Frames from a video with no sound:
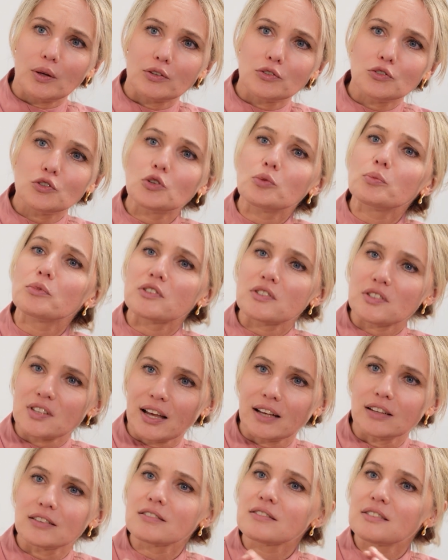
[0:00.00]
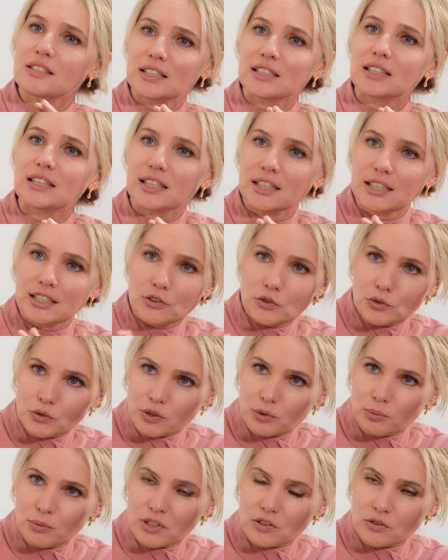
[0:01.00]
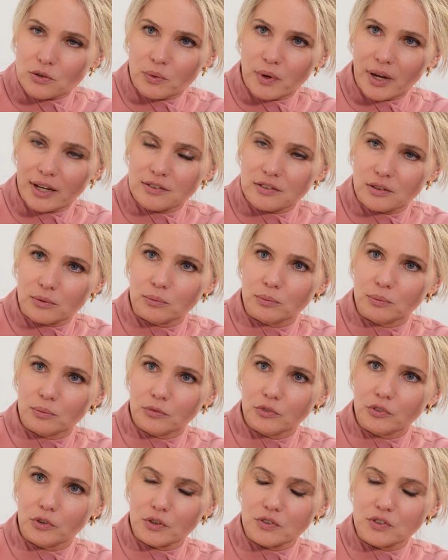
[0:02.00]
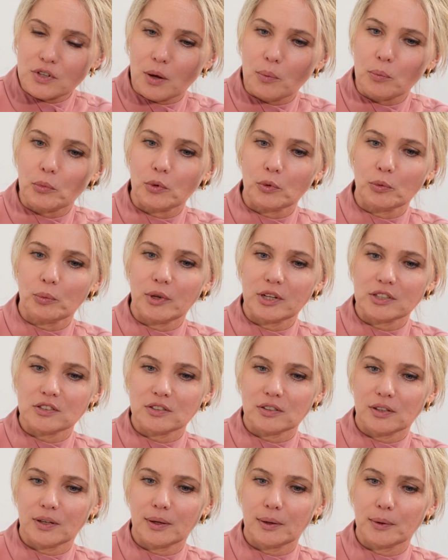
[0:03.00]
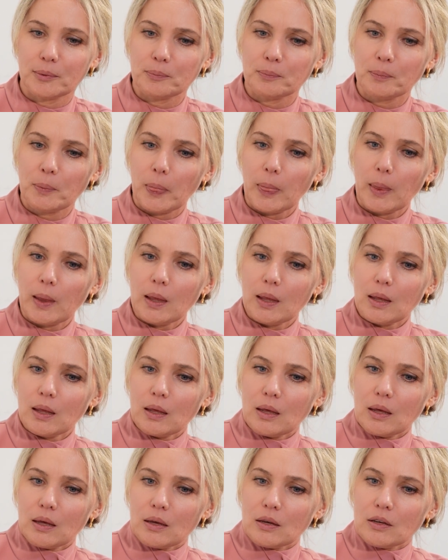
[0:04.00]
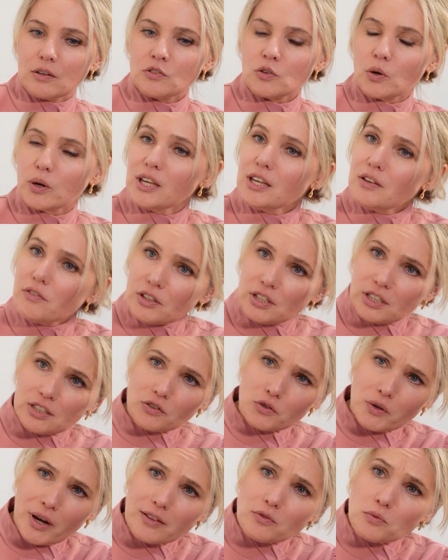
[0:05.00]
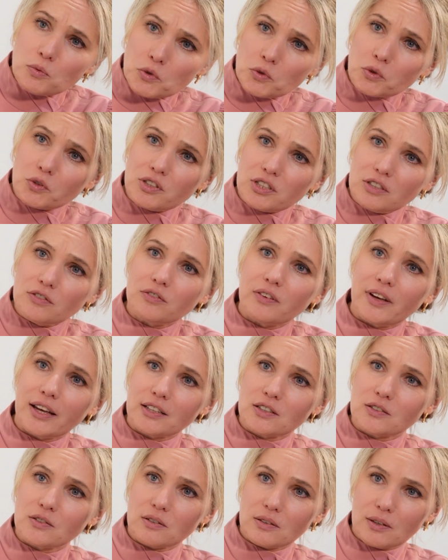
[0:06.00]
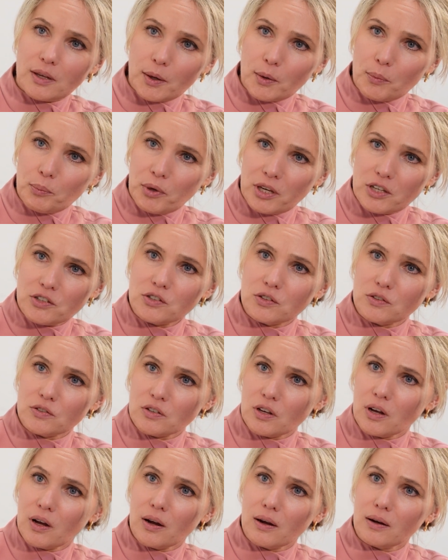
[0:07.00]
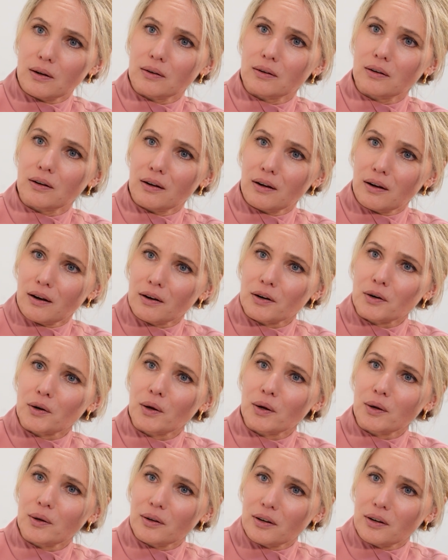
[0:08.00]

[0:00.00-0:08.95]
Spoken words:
tumor cells seeding into the mesorectum, for example. But so even in transmural defects, patients are